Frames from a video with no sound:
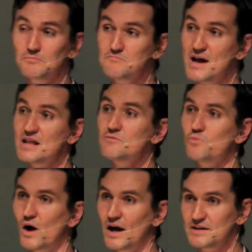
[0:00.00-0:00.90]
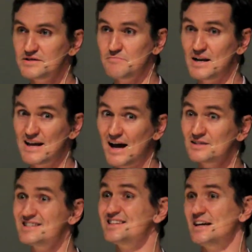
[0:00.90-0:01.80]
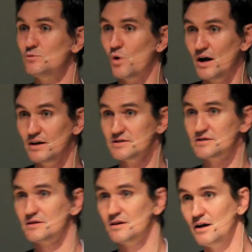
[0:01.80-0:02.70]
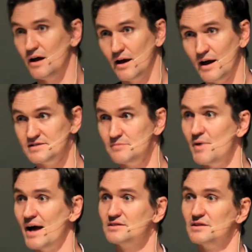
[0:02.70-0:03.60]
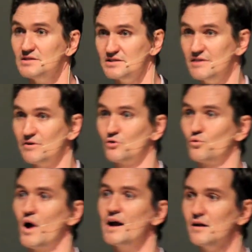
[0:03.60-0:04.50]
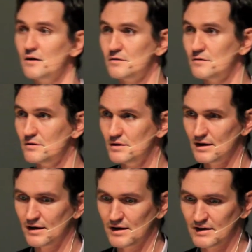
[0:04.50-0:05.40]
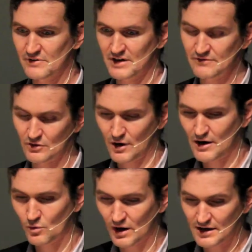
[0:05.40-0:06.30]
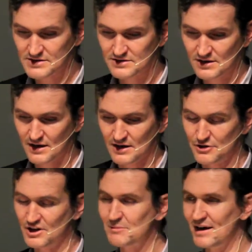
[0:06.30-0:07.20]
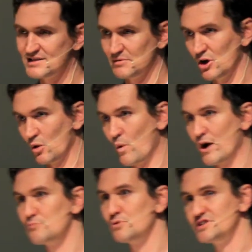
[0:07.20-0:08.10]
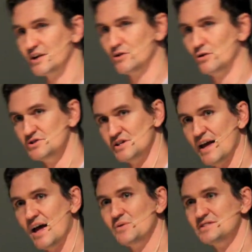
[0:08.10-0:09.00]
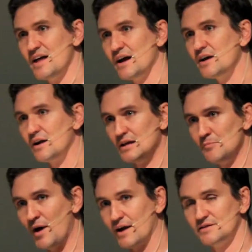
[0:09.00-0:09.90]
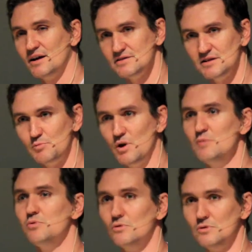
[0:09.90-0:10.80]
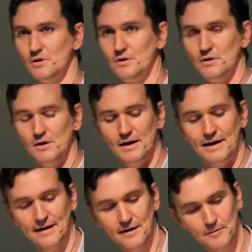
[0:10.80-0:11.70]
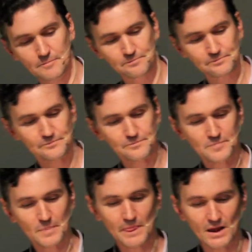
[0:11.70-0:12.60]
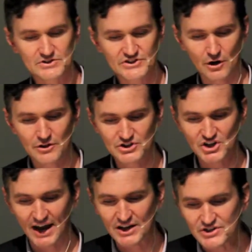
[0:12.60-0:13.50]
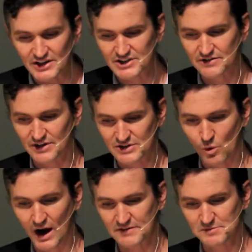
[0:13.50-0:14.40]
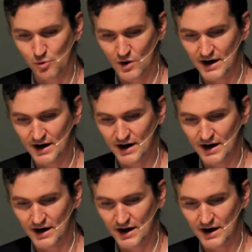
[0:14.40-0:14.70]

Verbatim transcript: in many ways, many unseen ways, uh, has impacted us in even greater, uh, in even greater ways. You think about something like wearable technology. How is that going to impact us as people? Um, so, the change that each of these waves